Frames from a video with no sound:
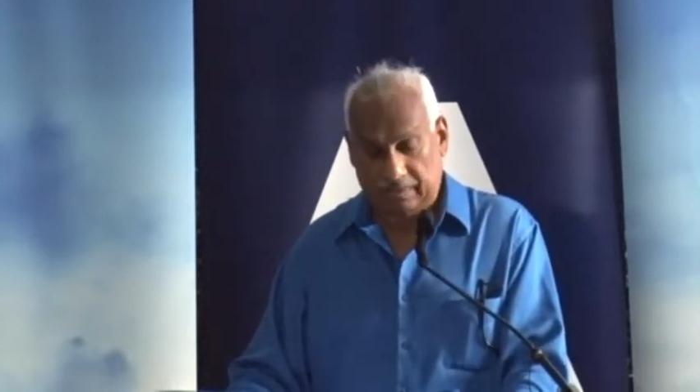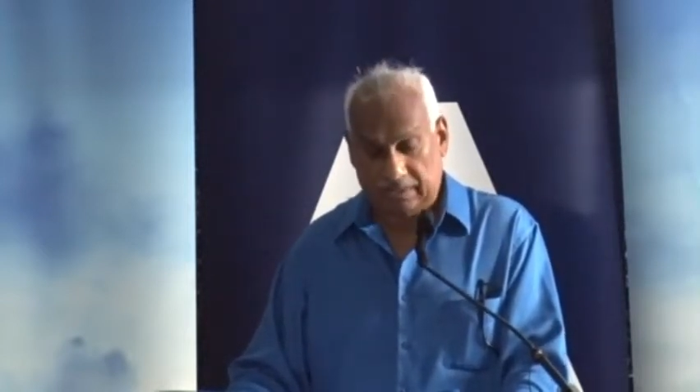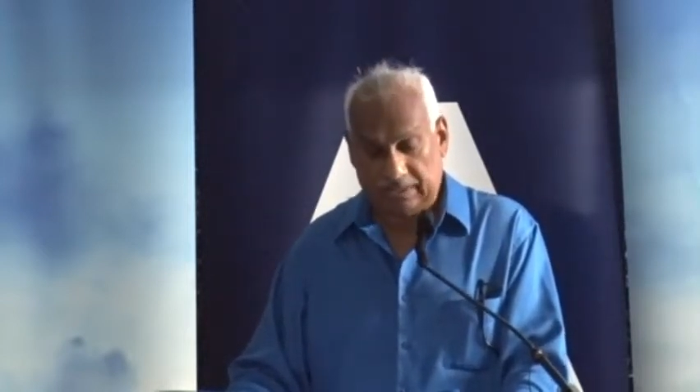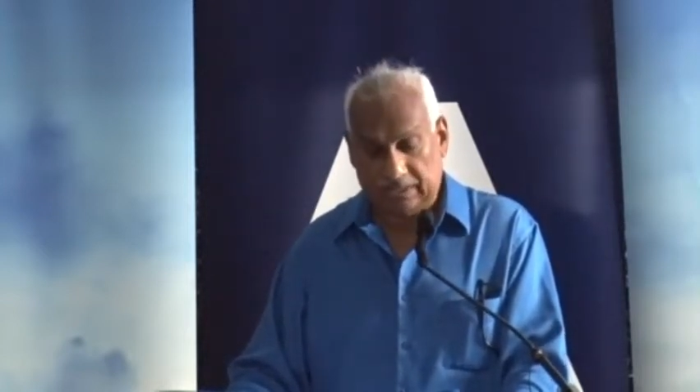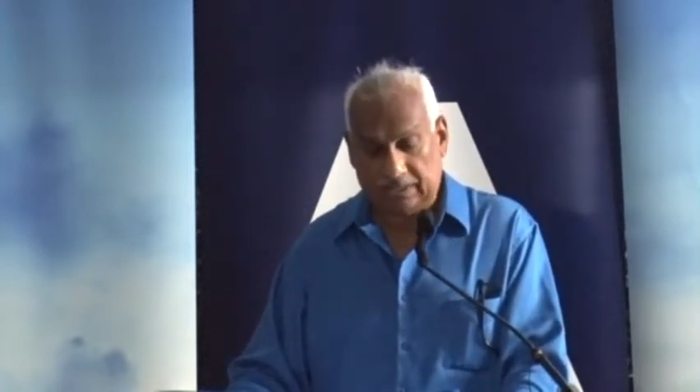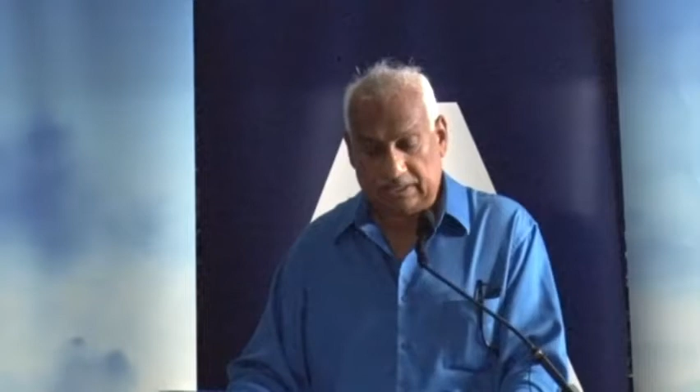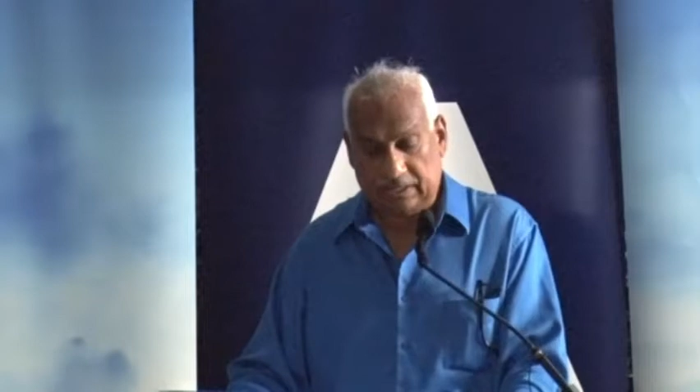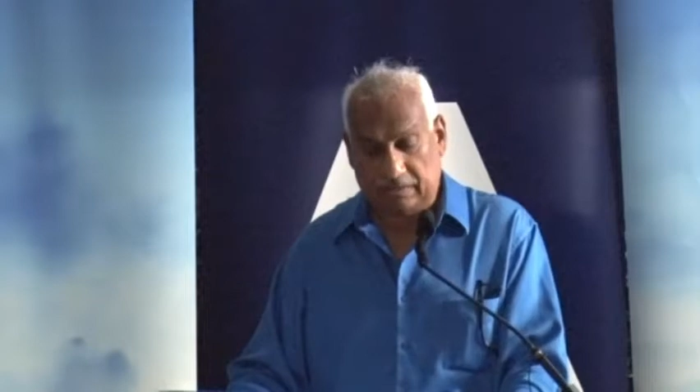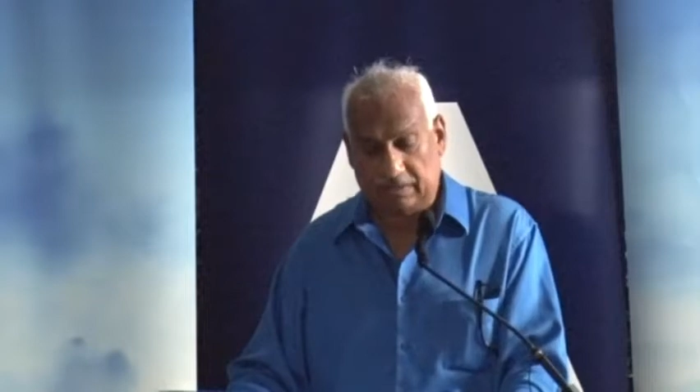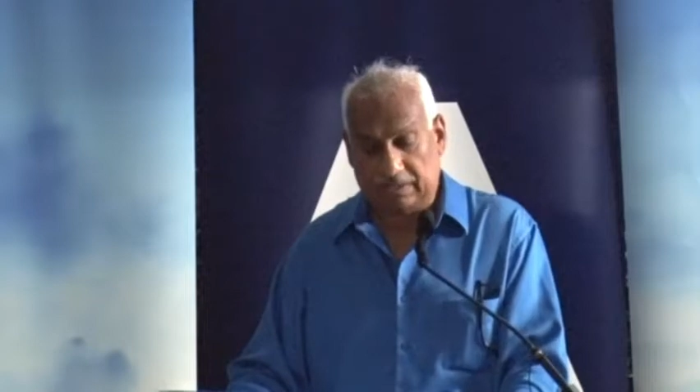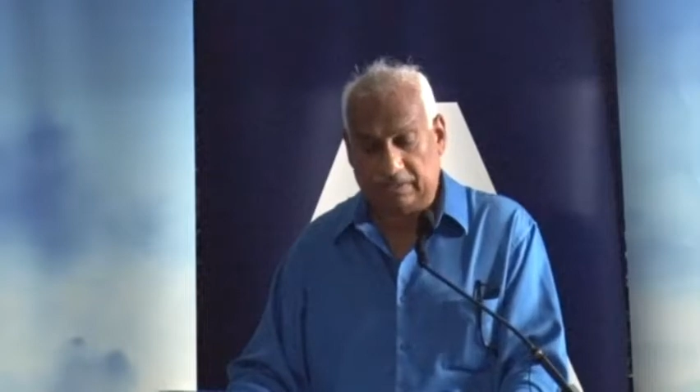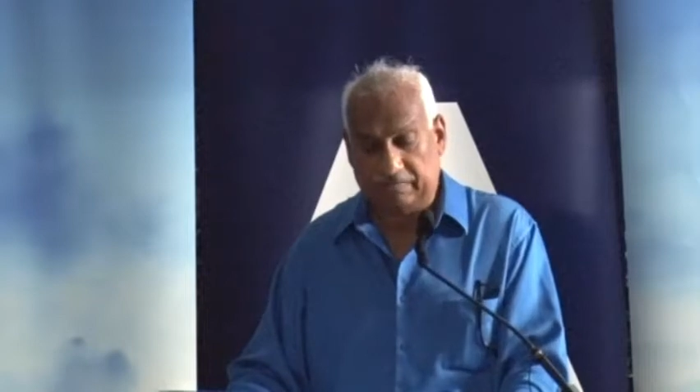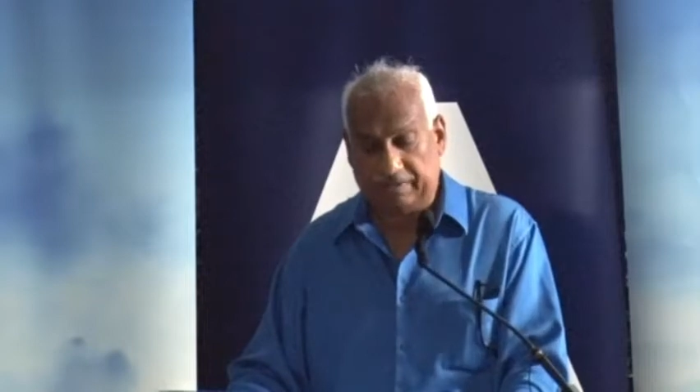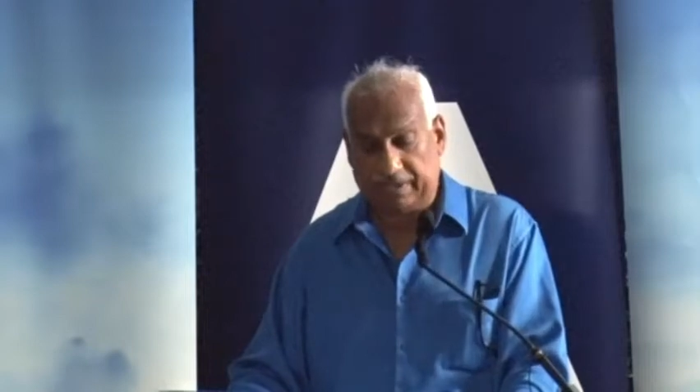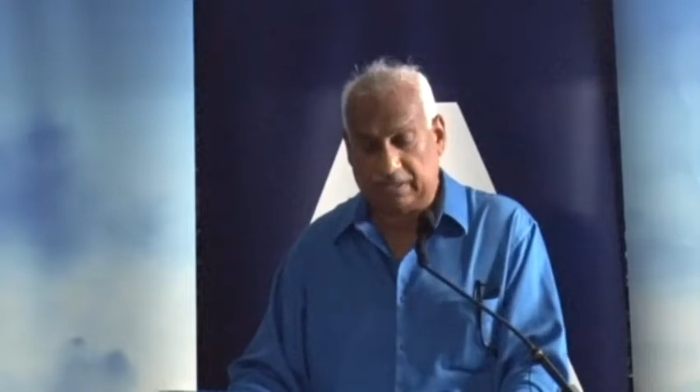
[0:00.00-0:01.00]
deleterious
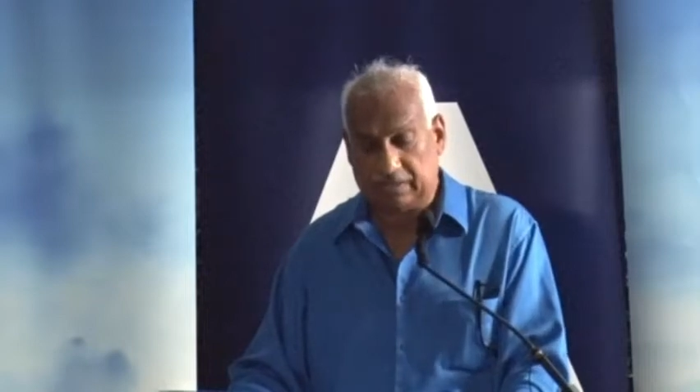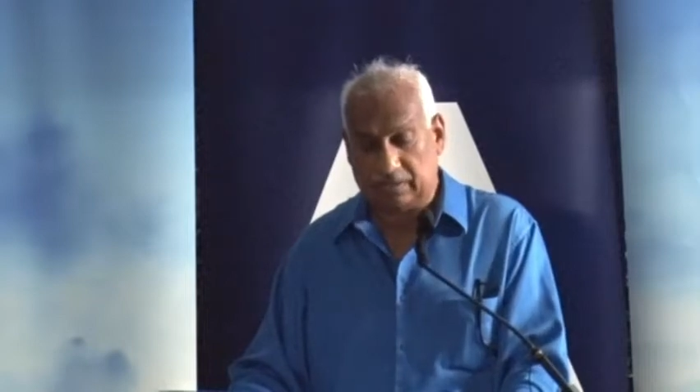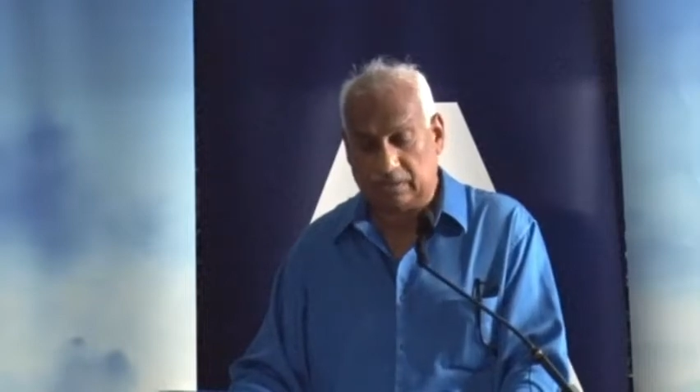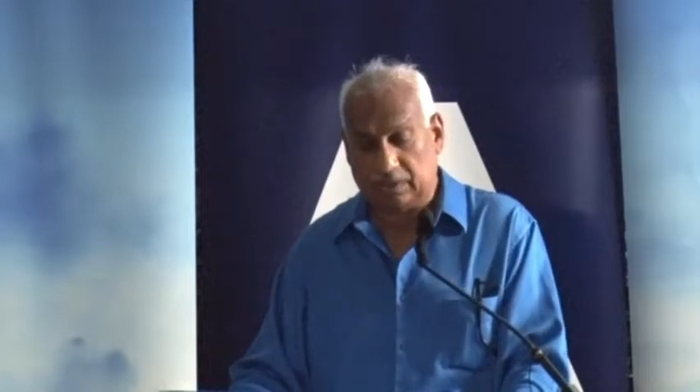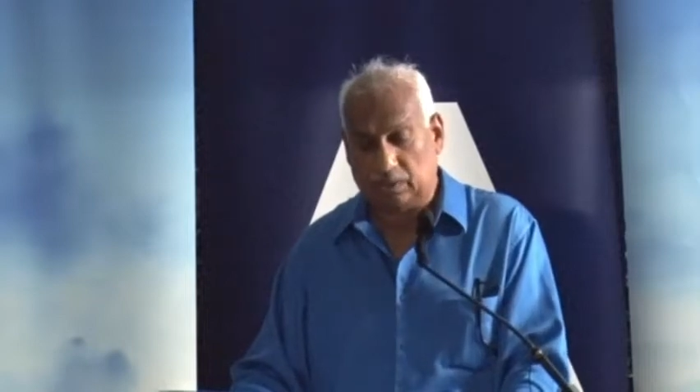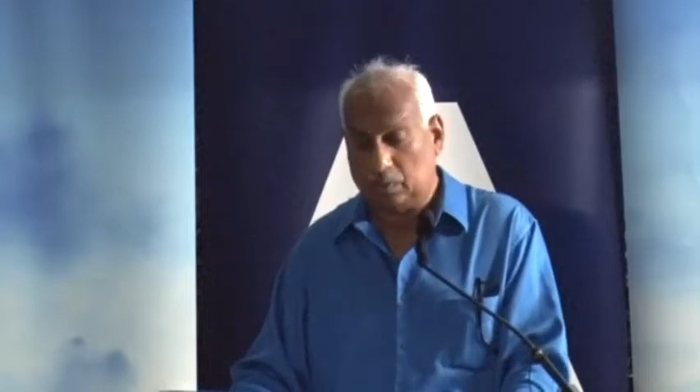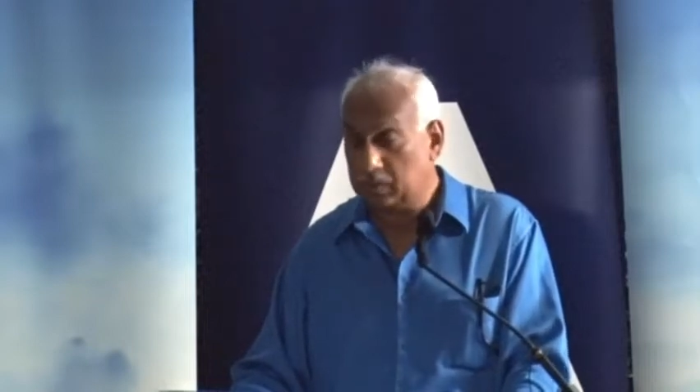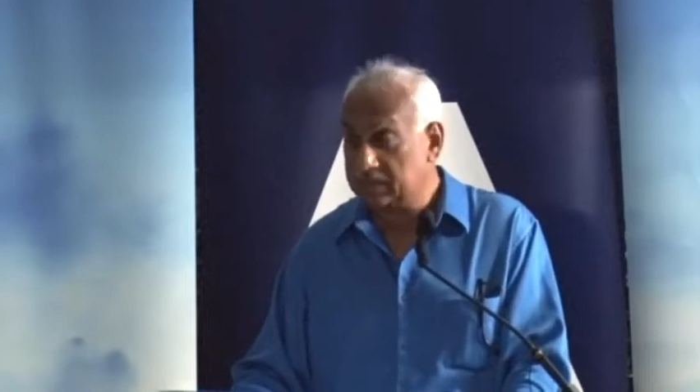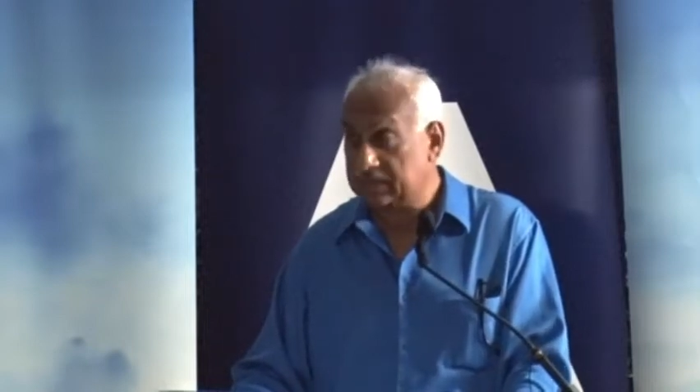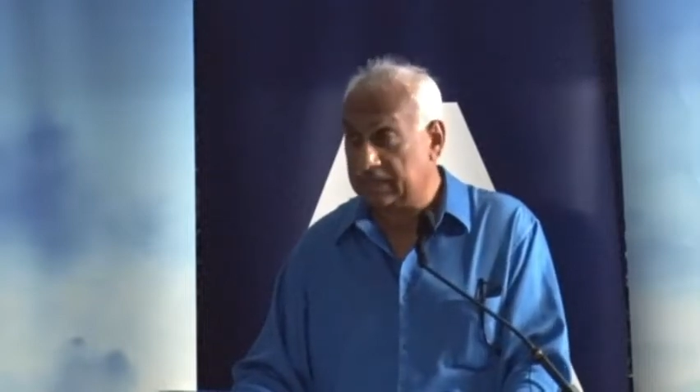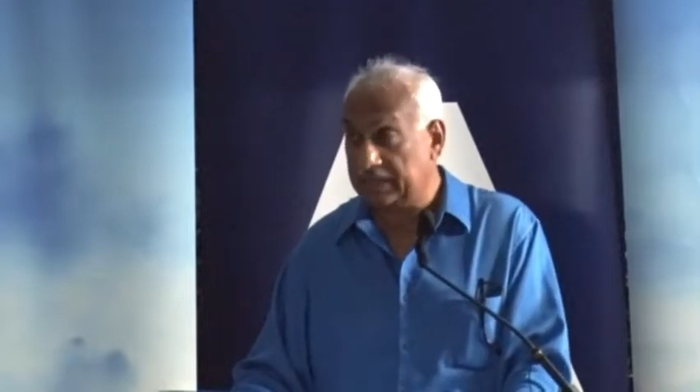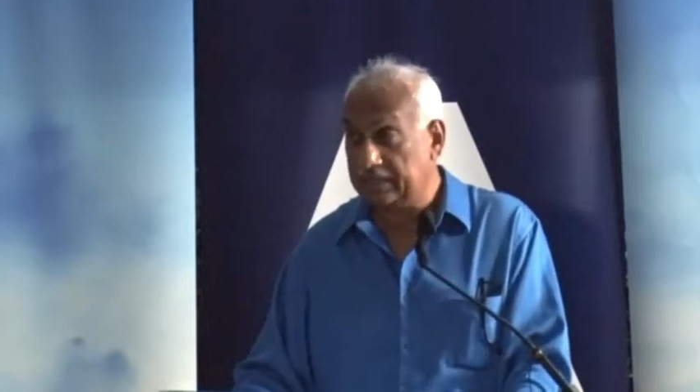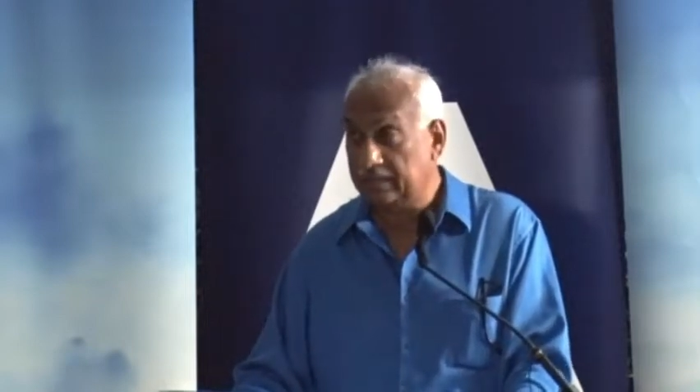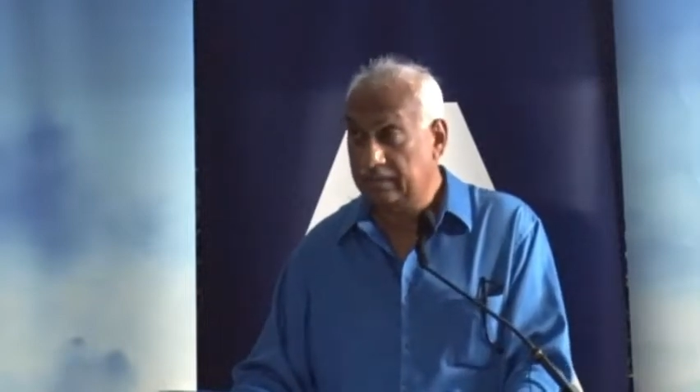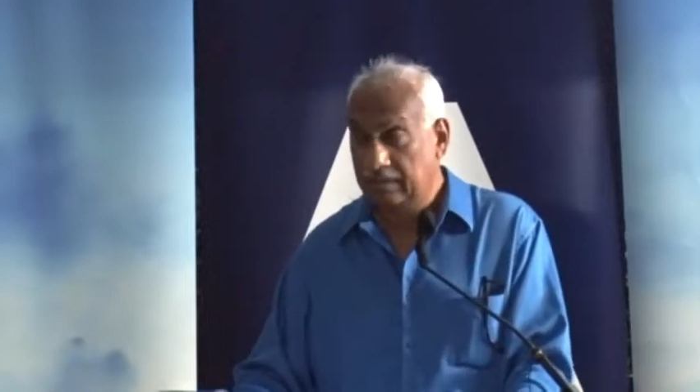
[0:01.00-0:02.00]
effects on the
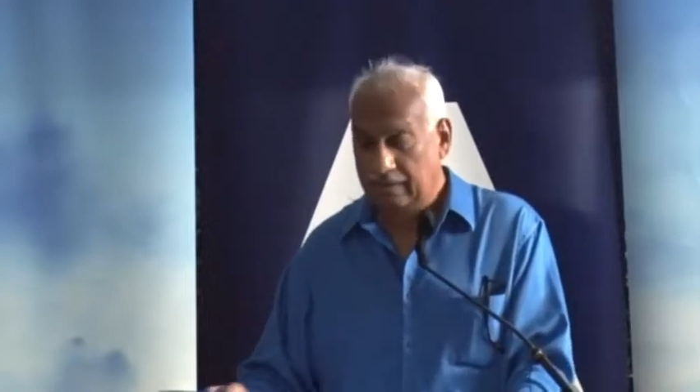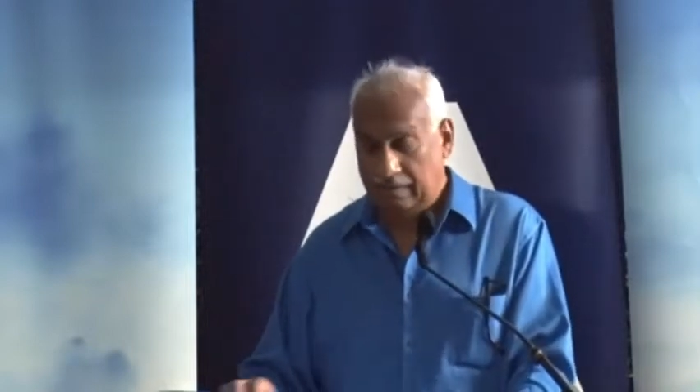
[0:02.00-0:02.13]
coastline,